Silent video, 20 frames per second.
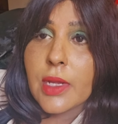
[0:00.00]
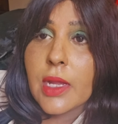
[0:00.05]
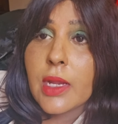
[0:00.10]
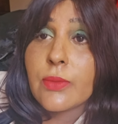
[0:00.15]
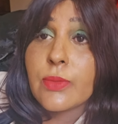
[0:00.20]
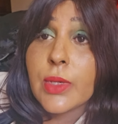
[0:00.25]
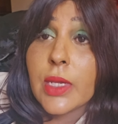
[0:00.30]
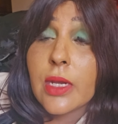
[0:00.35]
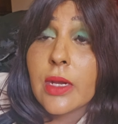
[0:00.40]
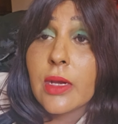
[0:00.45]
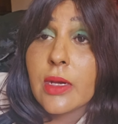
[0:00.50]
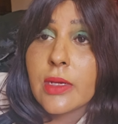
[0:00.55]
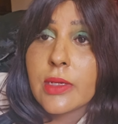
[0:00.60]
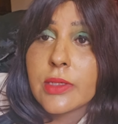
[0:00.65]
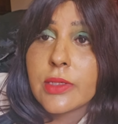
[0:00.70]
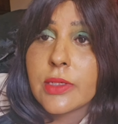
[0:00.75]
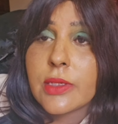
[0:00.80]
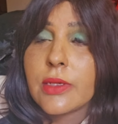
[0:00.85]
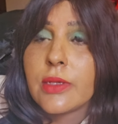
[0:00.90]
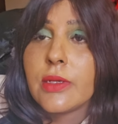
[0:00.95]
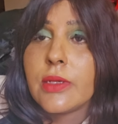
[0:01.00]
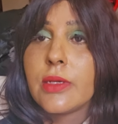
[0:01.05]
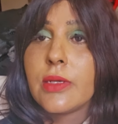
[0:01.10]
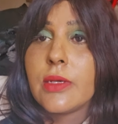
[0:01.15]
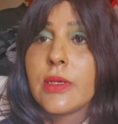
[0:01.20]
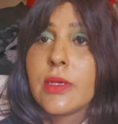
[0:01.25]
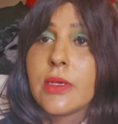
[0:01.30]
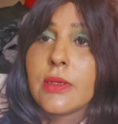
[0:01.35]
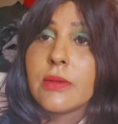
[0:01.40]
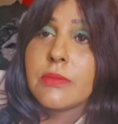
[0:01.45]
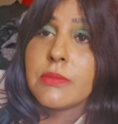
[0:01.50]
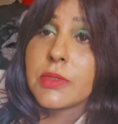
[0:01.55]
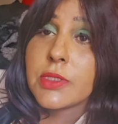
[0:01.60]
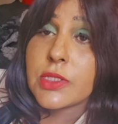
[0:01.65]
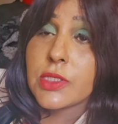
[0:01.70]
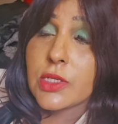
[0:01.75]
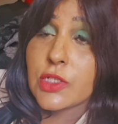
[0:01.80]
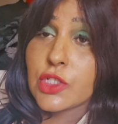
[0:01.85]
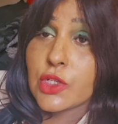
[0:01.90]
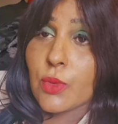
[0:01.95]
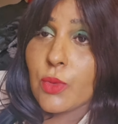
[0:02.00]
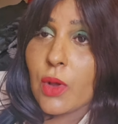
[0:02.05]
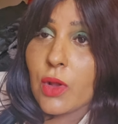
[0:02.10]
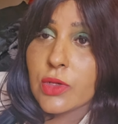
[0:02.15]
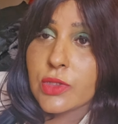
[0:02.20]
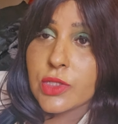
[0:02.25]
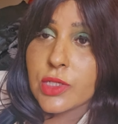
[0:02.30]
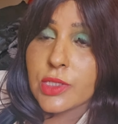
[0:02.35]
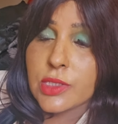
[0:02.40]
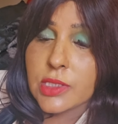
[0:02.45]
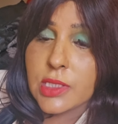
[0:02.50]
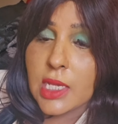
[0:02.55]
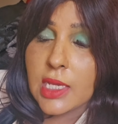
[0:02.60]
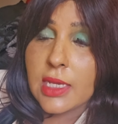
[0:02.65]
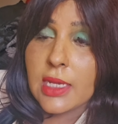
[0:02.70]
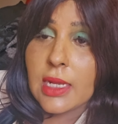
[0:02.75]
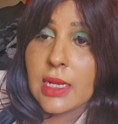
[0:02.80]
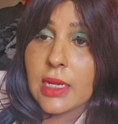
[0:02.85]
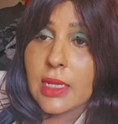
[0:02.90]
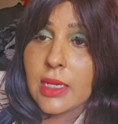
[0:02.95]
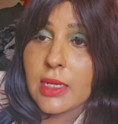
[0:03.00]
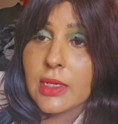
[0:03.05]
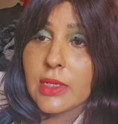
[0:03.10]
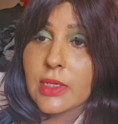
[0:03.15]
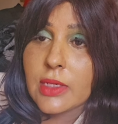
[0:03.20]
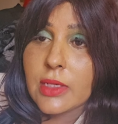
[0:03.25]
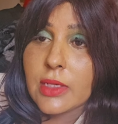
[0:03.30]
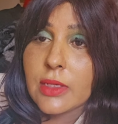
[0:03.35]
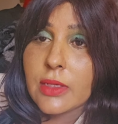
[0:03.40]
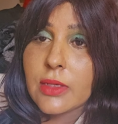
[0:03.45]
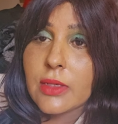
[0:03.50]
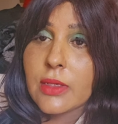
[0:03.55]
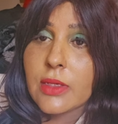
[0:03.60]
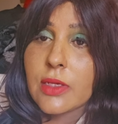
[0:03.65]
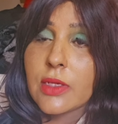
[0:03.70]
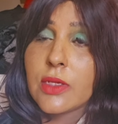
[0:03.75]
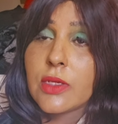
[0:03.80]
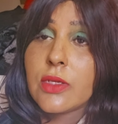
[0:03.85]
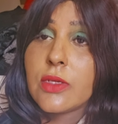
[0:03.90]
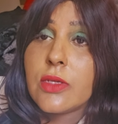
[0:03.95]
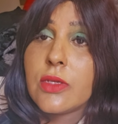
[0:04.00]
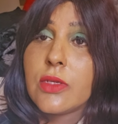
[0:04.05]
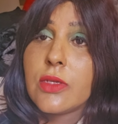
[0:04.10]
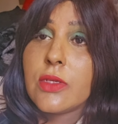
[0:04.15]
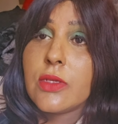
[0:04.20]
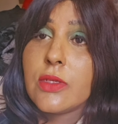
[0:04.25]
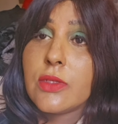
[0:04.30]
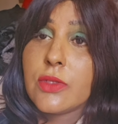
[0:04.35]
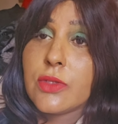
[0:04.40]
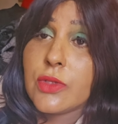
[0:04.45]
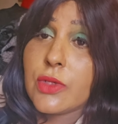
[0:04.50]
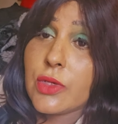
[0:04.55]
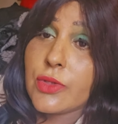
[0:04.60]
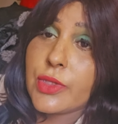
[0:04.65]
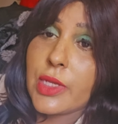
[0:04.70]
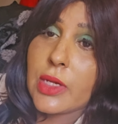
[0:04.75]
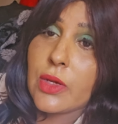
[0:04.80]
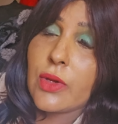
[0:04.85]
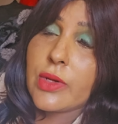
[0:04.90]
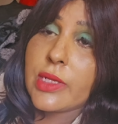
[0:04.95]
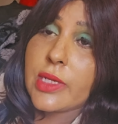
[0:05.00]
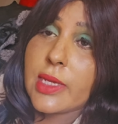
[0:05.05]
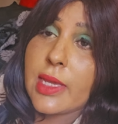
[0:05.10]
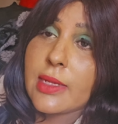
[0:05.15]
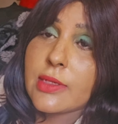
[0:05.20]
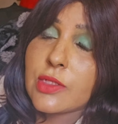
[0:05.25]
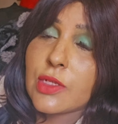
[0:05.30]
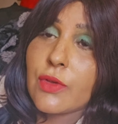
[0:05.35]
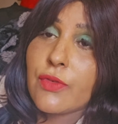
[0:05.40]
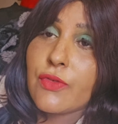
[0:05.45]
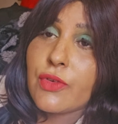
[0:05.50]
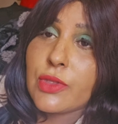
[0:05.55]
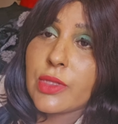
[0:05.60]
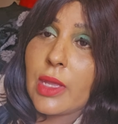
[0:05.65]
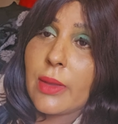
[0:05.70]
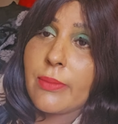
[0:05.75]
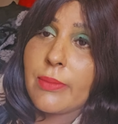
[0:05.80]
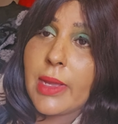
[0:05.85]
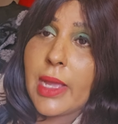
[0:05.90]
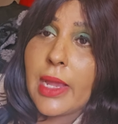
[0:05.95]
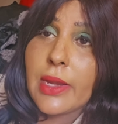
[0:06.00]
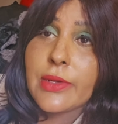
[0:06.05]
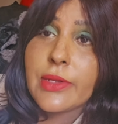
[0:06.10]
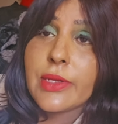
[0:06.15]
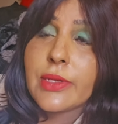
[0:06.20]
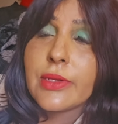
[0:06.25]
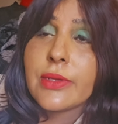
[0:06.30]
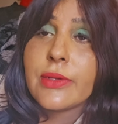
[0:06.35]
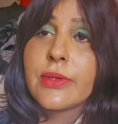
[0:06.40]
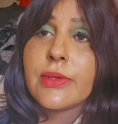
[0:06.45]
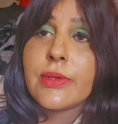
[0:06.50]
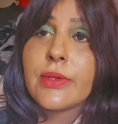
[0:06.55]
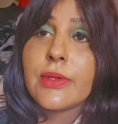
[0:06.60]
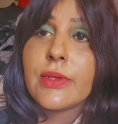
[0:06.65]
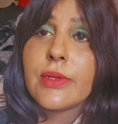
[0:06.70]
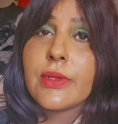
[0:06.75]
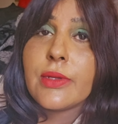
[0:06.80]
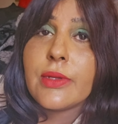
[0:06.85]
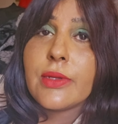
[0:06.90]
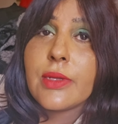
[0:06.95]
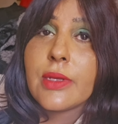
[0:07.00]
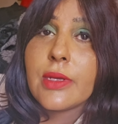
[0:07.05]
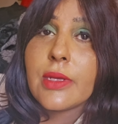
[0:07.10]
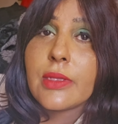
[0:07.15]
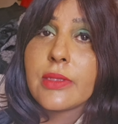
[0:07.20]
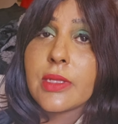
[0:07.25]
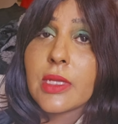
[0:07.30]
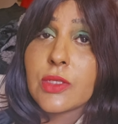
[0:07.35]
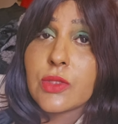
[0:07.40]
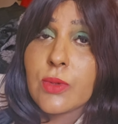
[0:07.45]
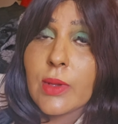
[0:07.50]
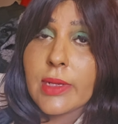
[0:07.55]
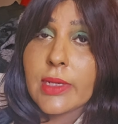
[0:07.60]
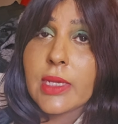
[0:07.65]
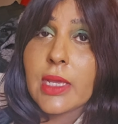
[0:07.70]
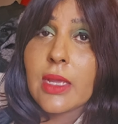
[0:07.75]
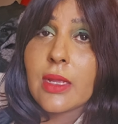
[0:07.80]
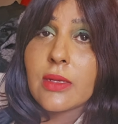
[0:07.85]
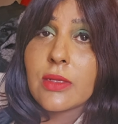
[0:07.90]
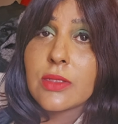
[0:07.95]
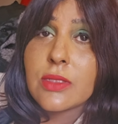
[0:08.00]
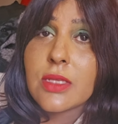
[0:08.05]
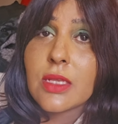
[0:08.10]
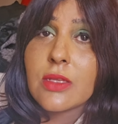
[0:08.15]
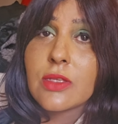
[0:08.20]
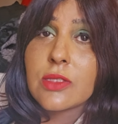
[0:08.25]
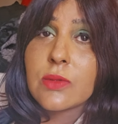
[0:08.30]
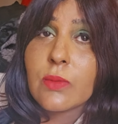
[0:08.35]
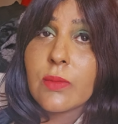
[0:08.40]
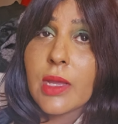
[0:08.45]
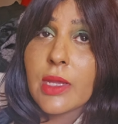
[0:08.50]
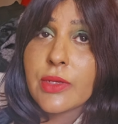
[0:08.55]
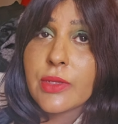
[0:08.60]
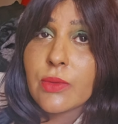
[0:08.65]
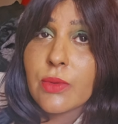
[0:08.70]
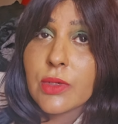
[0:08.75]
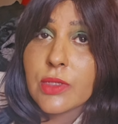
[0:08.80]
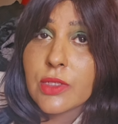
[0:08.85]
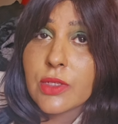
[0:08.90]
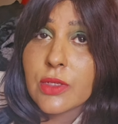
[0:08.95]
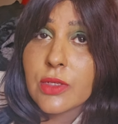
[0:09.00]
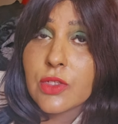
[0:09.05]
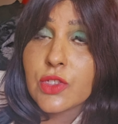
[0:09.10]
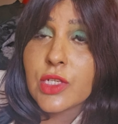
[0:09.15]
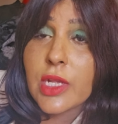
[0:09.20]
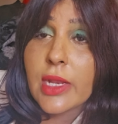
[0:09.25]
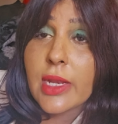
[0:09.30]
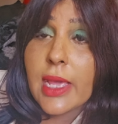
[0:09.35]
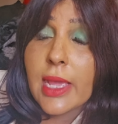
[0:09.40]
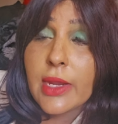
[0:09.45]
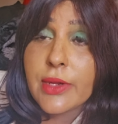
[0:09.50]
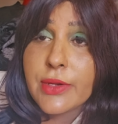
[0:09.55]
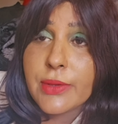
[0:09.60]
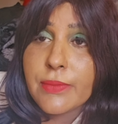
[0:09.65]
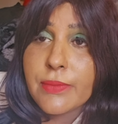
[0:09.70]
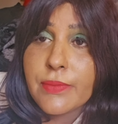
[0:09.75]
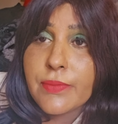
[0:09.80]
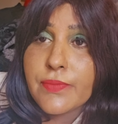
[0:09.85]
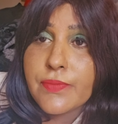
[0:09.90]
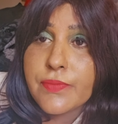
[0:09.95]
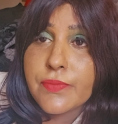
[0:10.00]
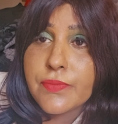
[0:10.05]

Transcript: And we heard Mr. Showalter saying clearly, you know they're going to get you for that Maddie. And that's when Kaylee says, Maddie, what did you tell Adam?